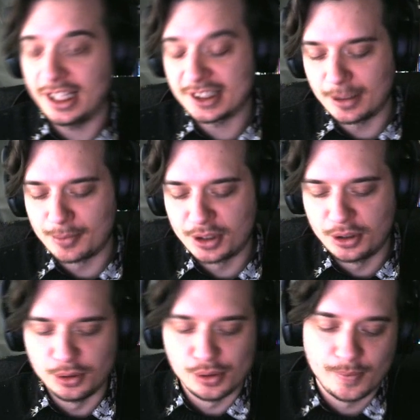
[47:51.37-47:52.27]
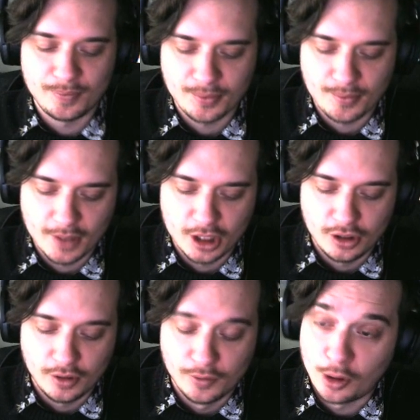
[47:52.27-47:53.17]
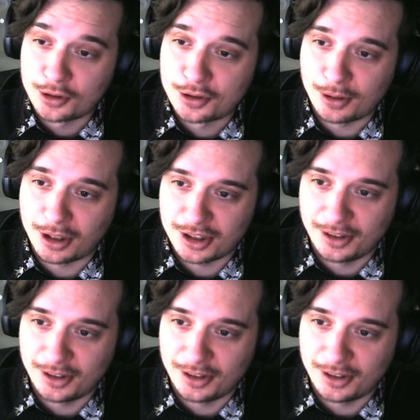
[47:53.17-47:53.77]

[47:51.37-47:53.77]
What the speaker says: number 2, folder structure.